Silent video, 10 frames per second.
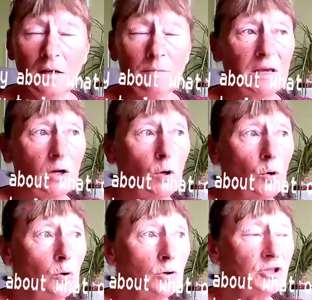
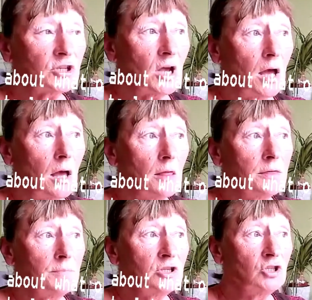Because
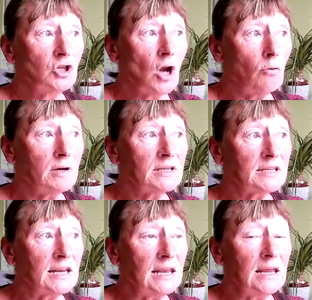the
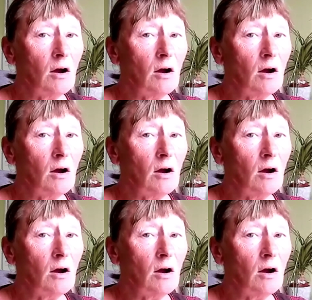majority